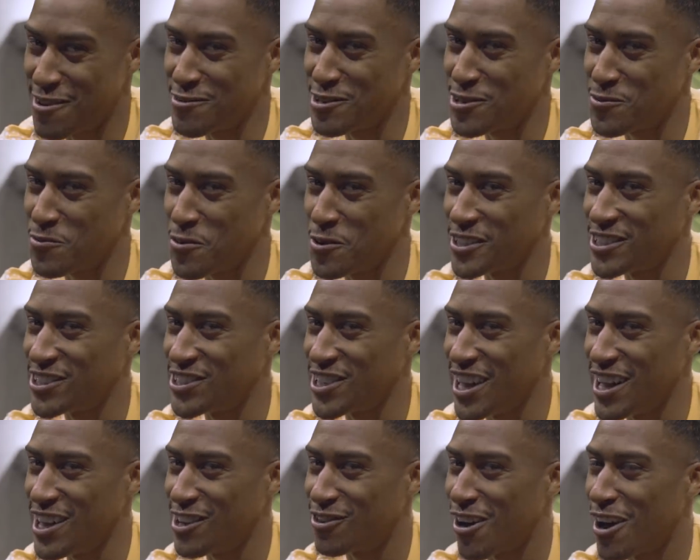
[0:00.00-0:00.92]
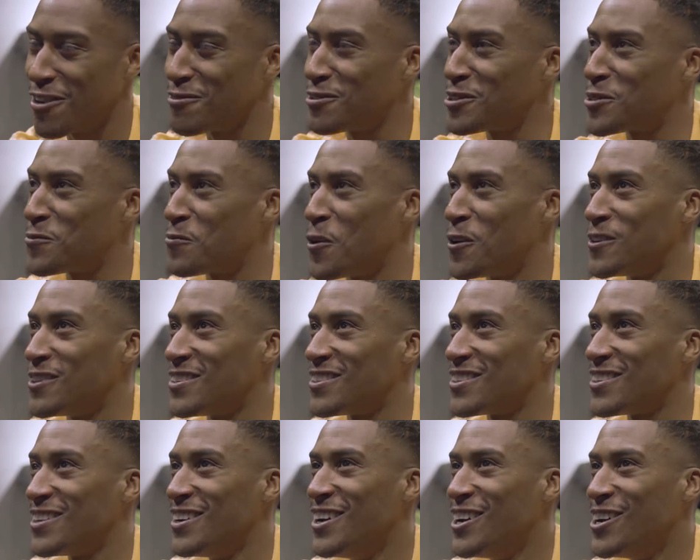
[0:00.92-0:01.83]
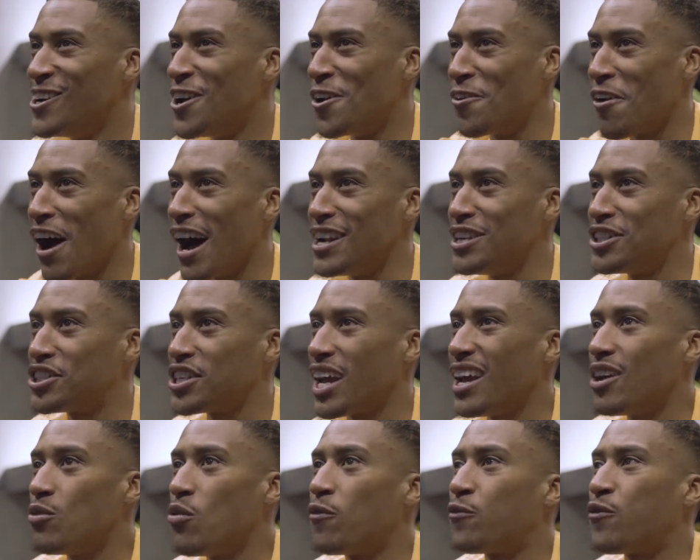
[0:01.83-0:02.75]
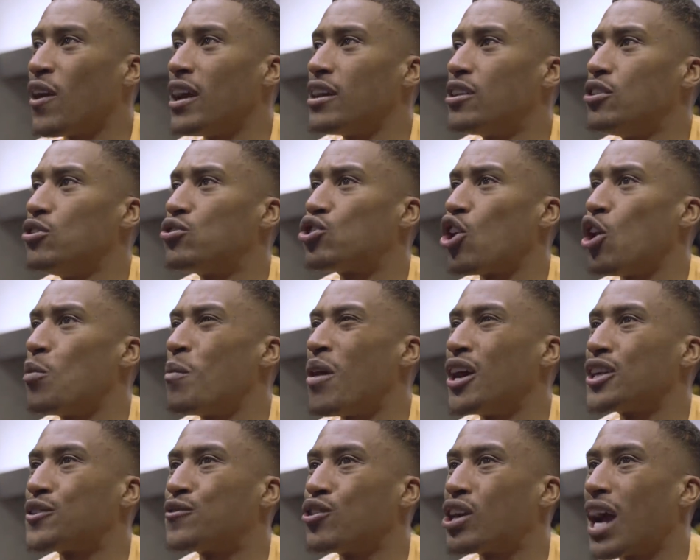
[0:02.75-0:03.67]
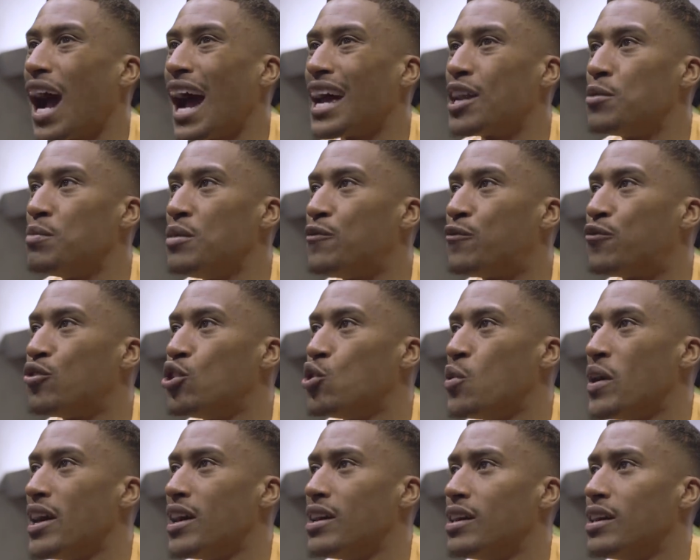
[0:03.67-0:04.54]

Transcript: Right response, Jake. Right response. All right, then, Jake. Well, thank you so much for guiding me through